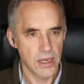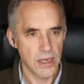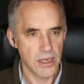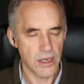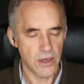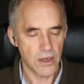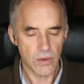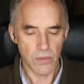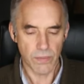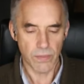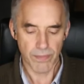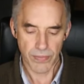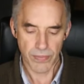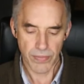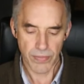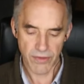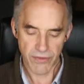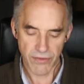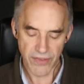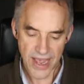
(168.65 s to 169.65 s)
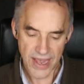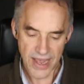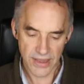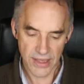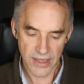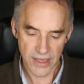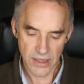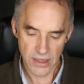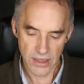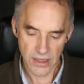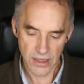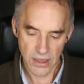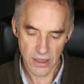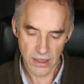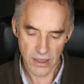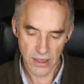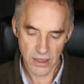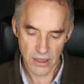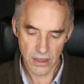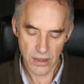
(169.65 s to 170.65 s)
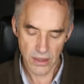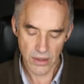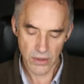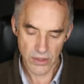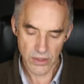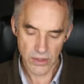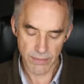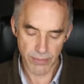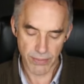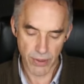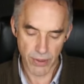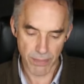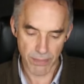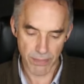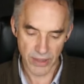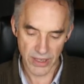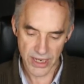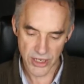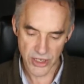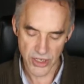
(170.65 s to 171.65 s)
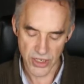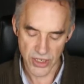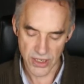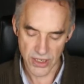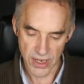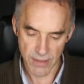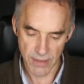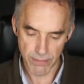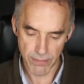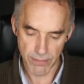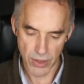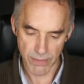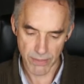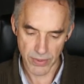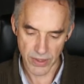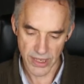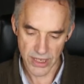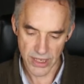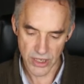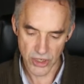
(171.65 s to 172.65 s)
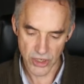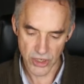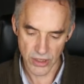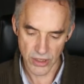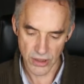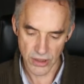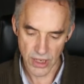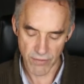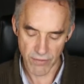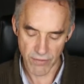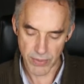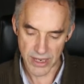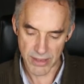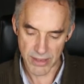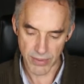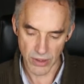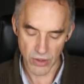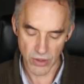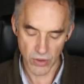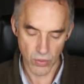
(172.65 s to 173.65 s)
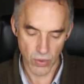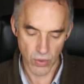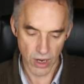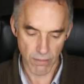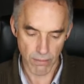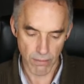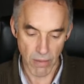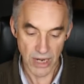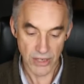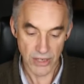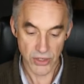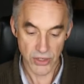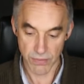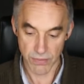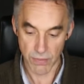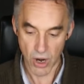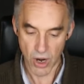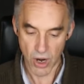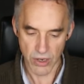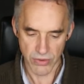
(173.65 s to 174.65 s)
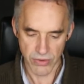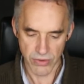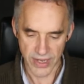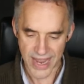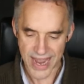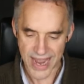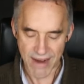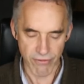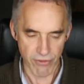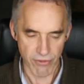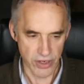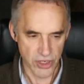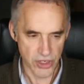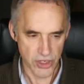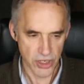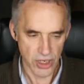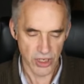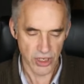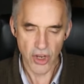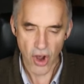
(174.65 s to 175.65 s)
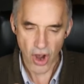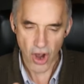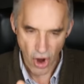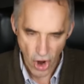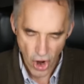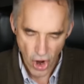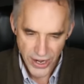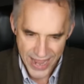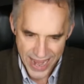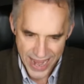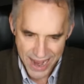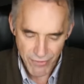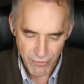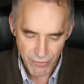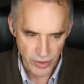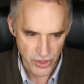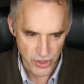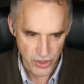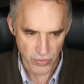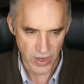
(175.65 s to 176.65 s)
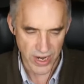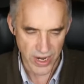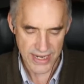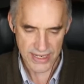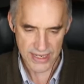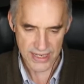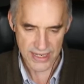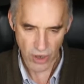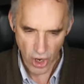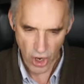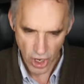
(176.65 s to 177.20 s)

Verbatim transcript: you know, the fact that there's a population, a subpopulation of people who are much smarter than average. Not on average, right?